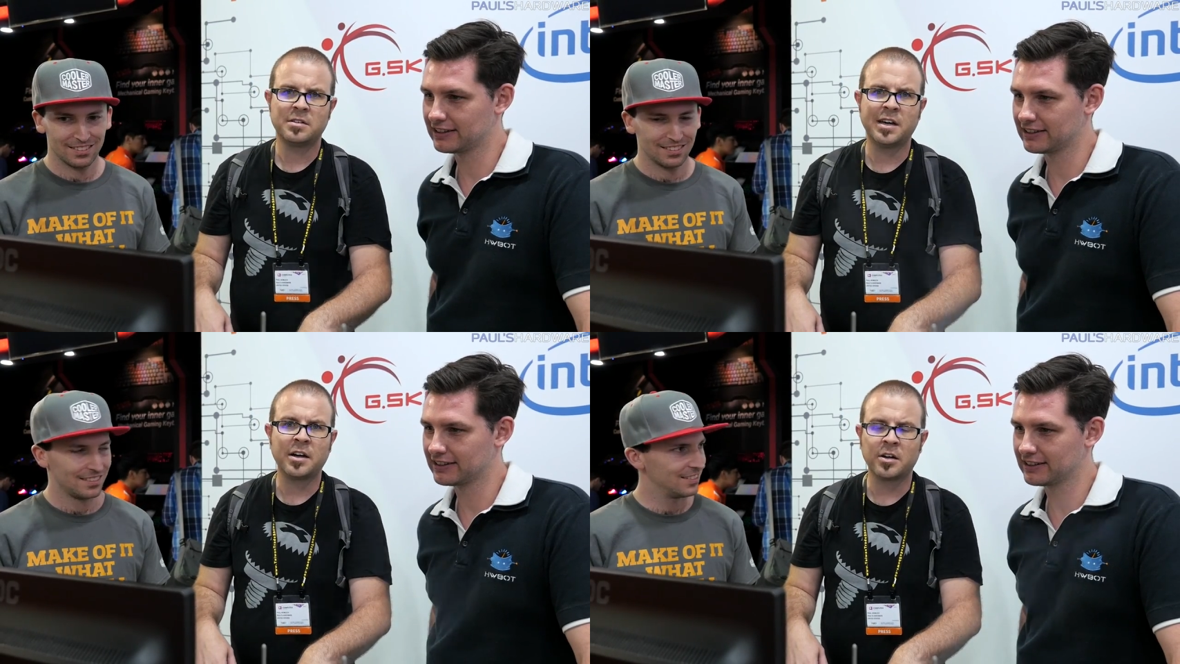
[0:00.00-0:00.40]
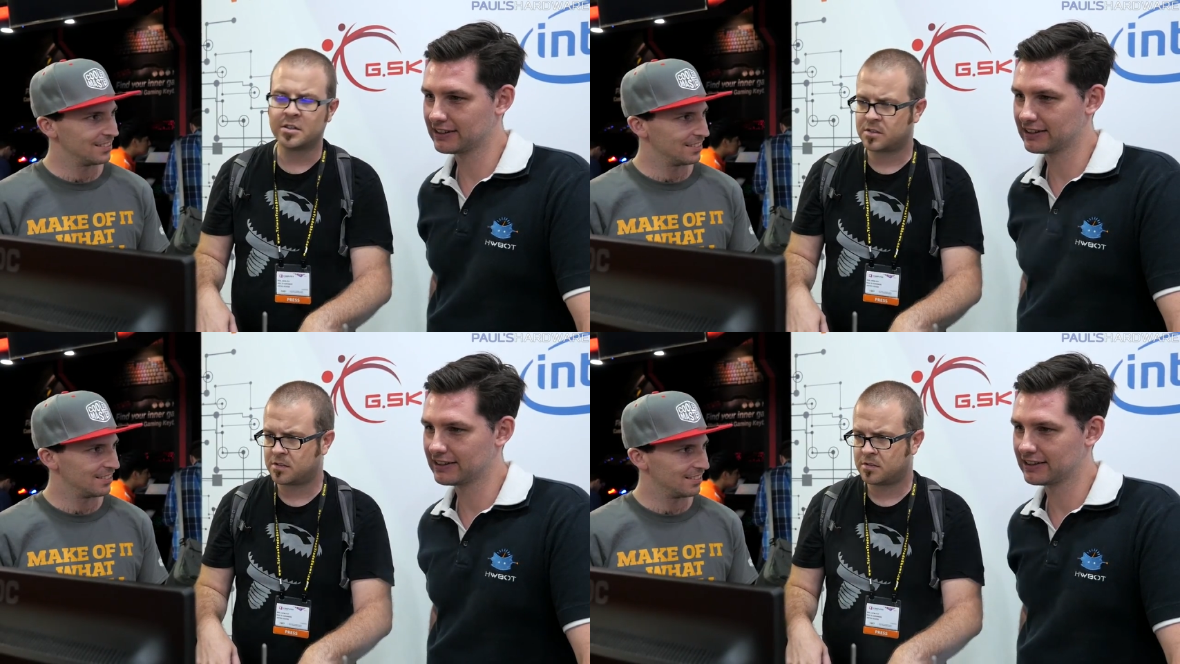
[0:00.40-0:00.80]

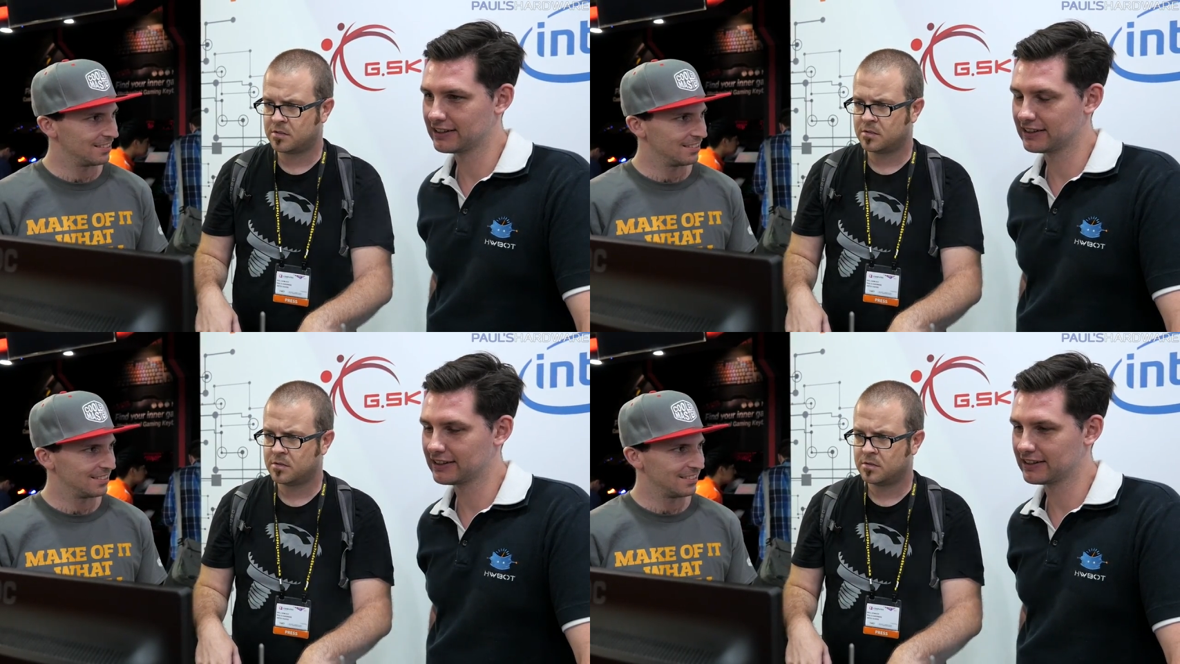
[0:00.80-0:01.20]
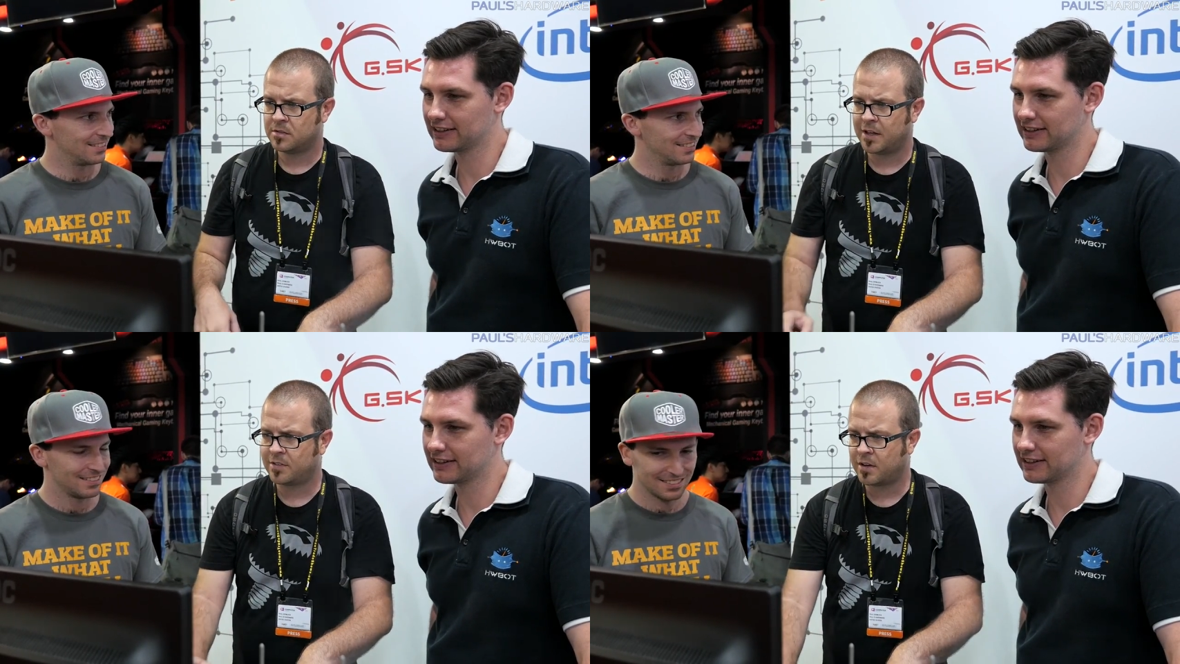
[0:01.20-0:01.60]
Speaker 1: gigahertz.
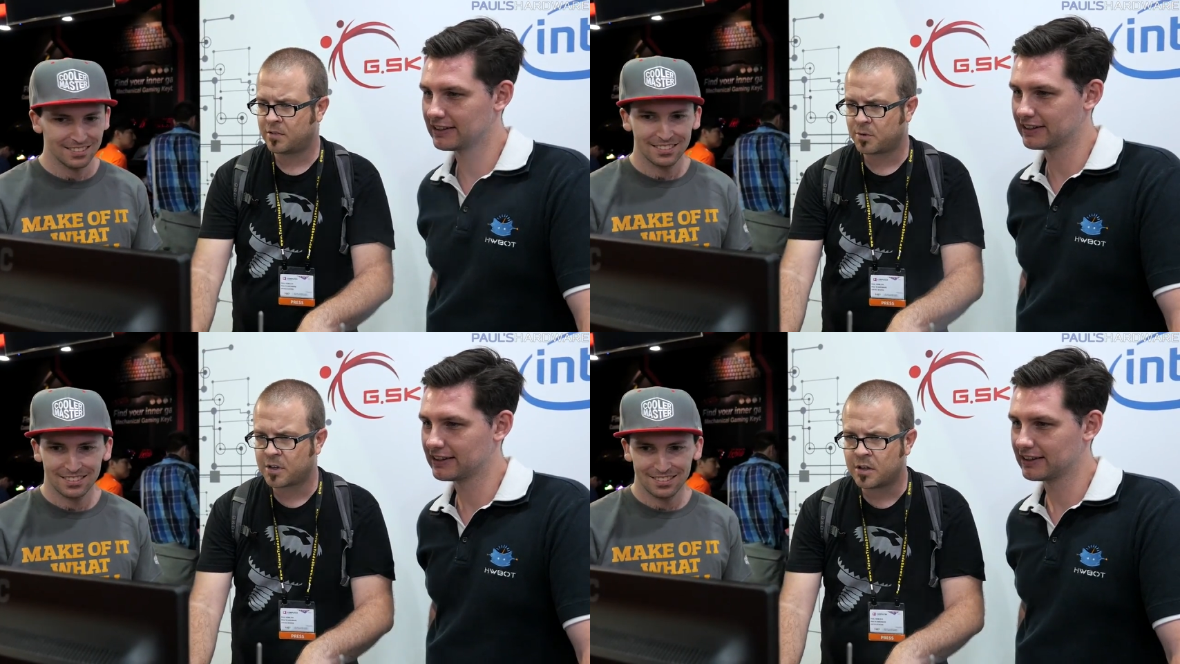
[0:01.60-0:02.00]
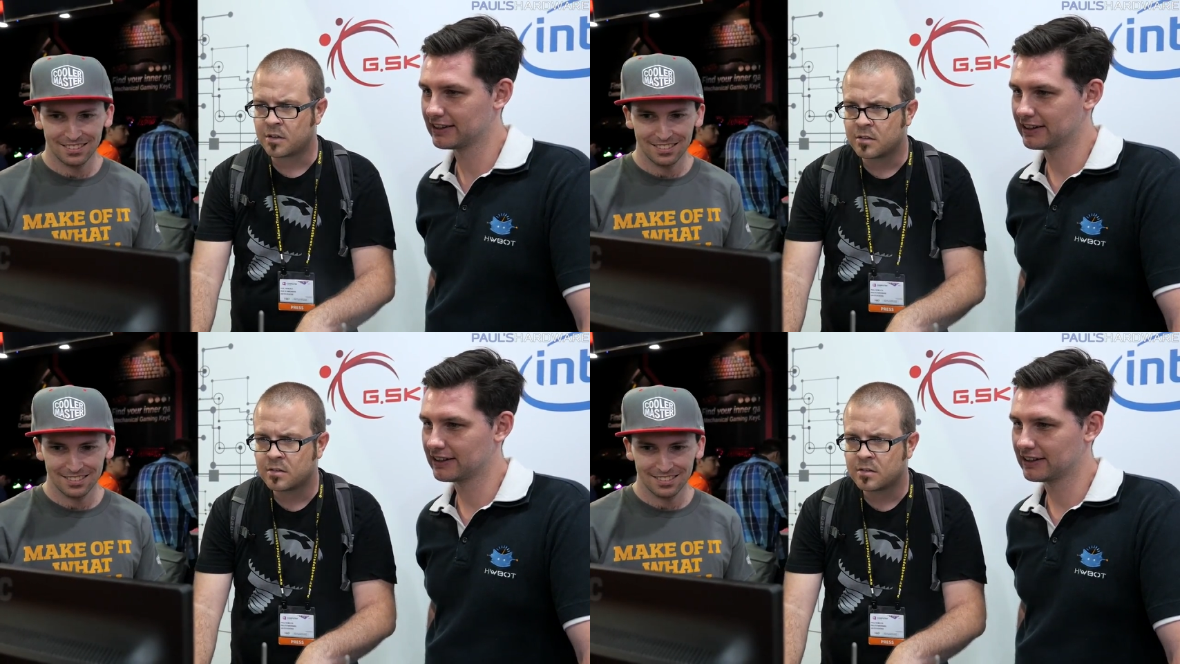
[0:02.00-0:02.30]
That's pretty good.